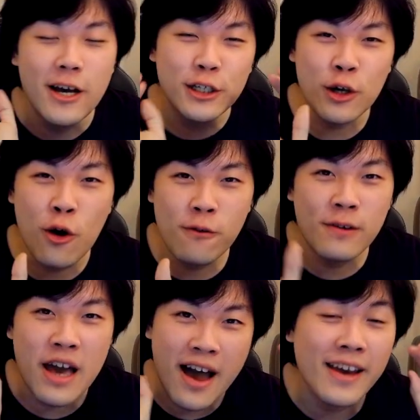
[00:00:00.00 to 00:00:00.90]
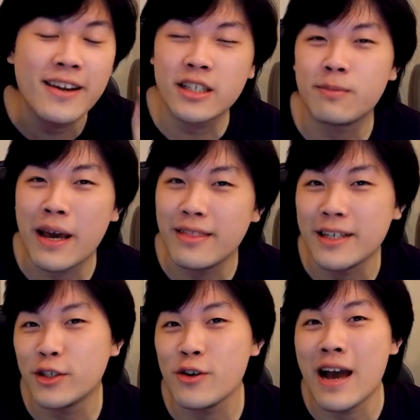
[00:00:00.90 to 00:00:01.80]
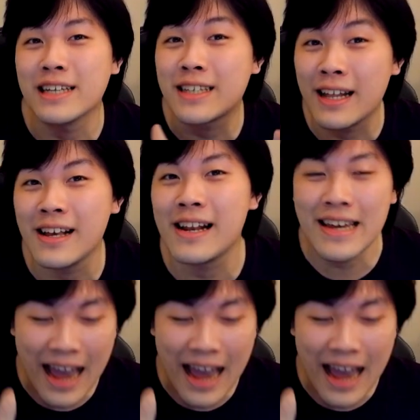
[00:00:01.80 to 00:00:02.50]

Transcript: so hopefully I can explain this to you as clearly